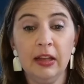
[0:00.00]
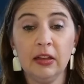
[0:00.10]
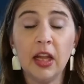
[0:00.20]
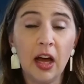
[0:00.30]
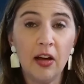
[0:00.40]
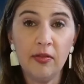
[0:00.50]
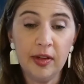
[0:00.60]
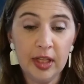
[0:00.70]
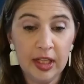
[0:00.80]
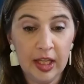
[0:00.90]
Love
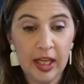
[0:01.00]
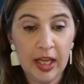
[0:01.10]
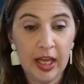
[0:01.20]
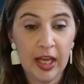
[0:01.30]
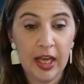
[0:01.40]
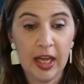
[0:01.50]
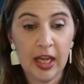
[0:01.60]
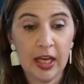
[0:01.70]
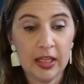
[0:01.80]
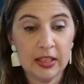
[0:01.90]

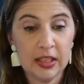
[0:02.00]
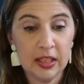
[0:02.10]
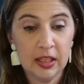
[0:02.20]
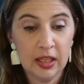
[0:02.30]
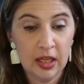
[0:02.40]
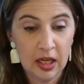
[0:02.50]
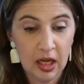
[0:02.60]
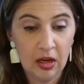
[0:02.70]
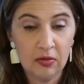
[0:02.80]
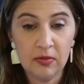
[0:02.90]
and
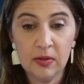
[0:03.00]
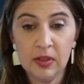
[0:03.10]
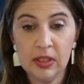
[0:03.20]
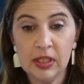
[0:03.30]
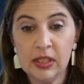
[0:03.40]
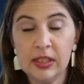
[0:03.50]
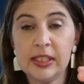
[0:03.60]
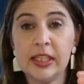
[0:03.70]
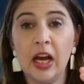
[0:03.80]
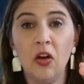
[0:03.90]
of
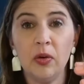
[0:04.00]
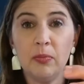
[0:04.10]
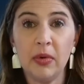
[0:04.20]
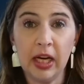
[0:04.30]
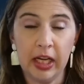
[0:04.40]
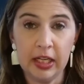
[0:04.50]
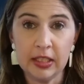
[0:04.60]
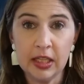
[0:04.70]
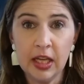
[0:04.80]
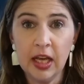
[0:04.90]
sound
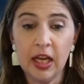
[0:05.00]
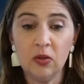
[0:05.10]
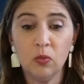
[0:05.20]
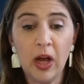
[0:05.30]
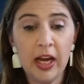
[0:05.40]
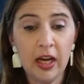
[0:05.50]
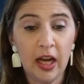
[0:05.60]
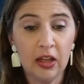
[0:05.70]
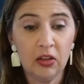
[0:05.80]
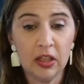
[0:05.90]
mind. And when
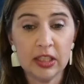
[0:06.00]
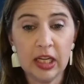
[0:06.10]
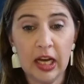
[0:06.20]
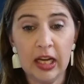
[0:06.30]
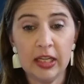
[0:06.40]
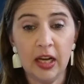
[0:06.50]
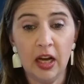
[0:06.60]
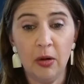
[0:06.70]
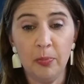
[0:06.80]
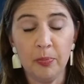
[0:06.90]
I looked at
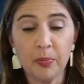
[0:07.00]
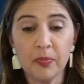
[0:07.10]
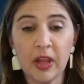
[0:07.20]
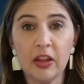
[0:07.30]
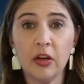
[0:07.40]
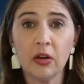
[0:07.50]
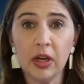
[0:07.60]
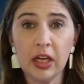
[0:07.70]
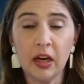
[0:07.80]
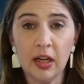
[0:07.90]
um, the
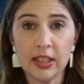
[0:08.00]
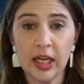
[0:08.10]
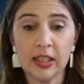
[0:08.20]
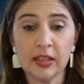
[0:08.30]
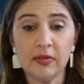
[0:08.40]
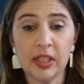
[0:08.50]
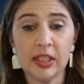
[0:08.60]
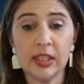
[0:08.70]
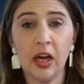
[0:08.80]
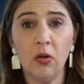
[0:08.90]
Greek context of the
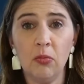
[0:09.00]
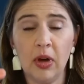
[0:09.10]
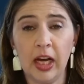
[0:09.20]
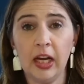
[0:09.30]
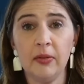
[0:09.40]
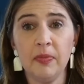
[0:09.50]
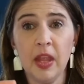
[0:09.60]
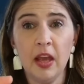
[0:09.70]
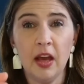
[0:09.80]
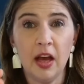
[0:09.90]
sound mind,
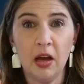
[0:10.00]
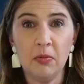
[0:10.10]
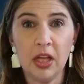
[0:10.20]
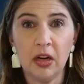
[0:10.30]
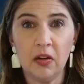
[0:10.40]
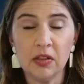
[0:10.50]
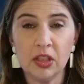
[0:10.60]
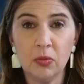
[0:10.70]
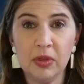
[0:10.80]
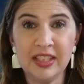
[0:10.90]
um, it
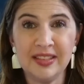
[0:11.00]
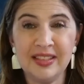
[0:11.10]
also means